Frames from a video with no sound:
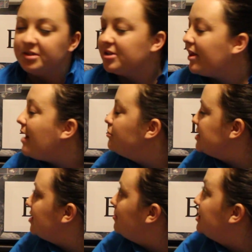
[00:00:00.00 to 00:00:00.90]
So that
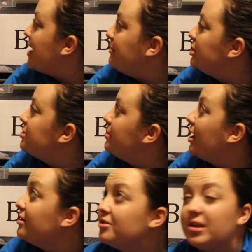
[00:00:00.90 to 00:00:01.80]
was a little bit time consuming.
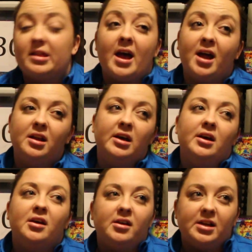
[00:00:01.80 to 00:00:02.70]
Other than that,
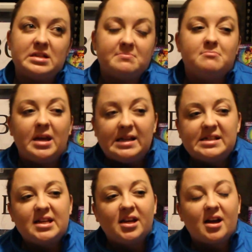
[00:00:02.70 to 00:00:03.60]
it's
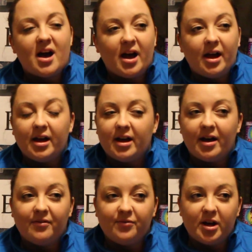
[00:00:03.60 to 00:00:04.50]
amazing. I
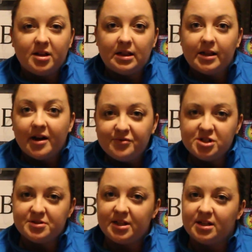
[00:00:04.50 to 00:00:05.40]
have loved
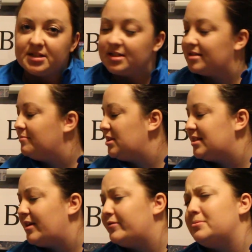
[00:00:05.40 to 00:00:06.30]
using this system. It
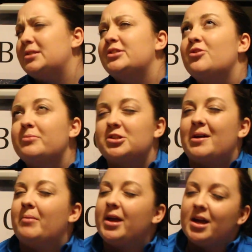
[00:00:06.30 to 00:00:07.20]
saved me so much
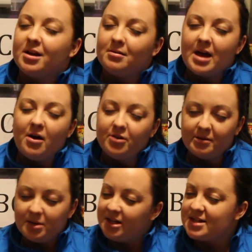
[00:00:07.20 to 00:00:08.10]
time. I can't count
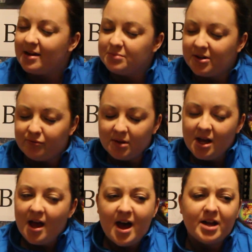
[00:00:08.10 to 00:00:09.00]
how many times I've
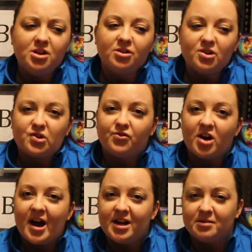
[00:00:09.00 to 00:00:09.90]
had to look
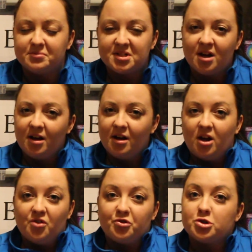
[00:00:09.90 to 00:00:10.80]
for items
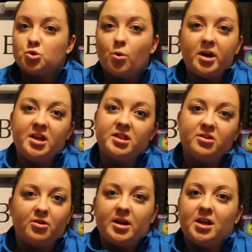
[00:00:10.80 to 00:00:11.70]
for 20,
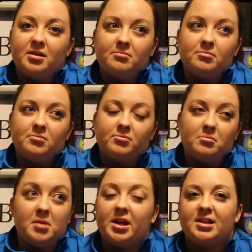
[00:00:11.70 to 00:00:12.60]
30
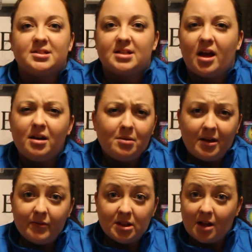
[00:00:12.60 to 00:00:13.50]
minutes, and
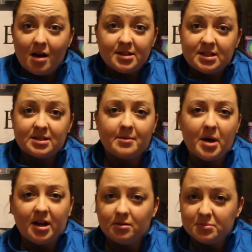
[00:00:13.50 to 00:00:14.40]
even lost some
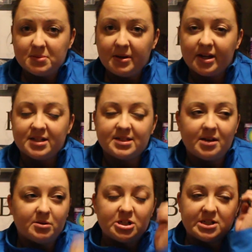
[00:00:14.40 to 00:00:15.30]
items because
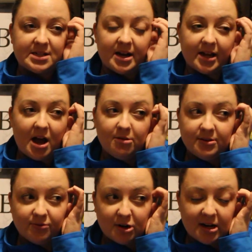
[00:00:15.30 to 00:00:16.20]
they were just
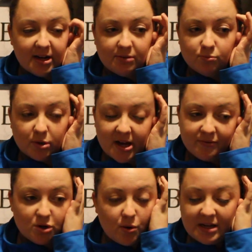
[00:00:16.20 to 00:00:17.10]
unaccounted for and I would have
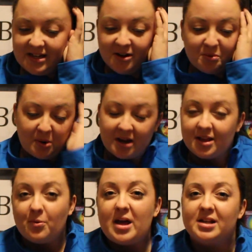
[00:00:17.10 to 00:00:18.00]
no idea where
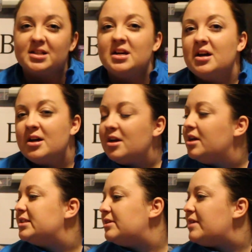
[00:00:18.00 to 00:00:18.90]
they went.
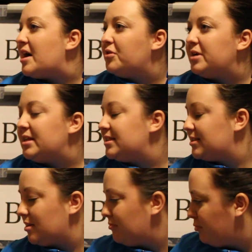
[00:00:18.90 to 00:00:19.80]
So now
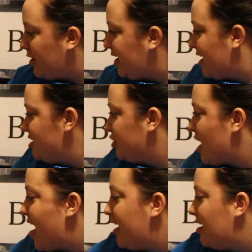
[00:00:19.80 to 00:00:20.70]
it's pretty cut and
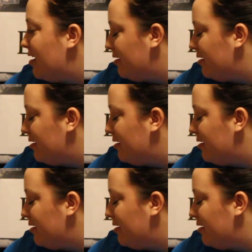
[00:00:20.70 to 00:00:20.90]
dry.